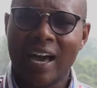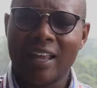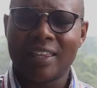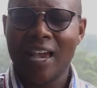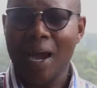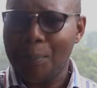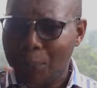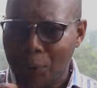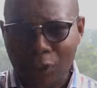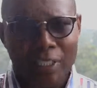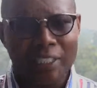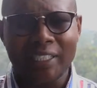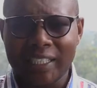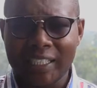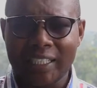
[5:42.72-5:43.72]
there are
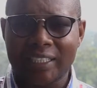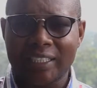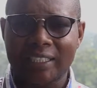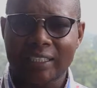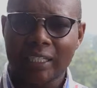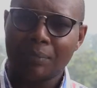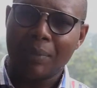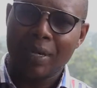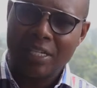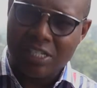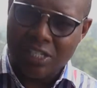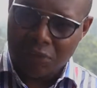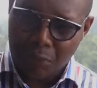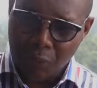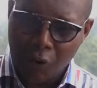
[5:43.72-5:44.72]
politics, but
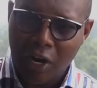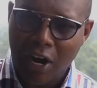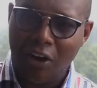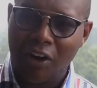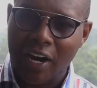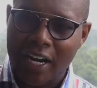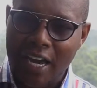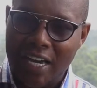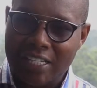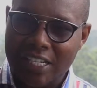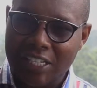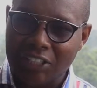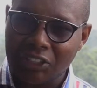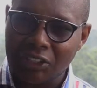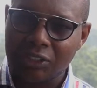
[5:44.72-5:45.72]
in smaller
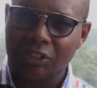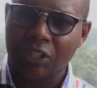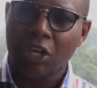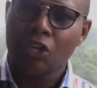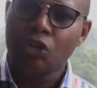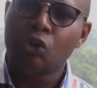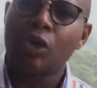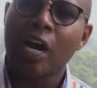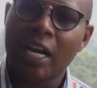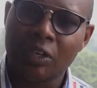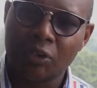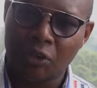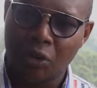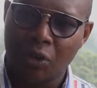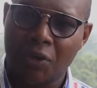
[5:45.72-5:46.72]
organizations, you can
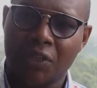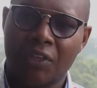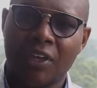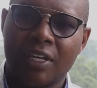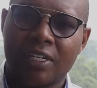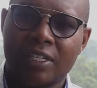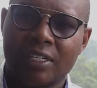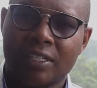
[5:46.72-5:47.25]
grow with it.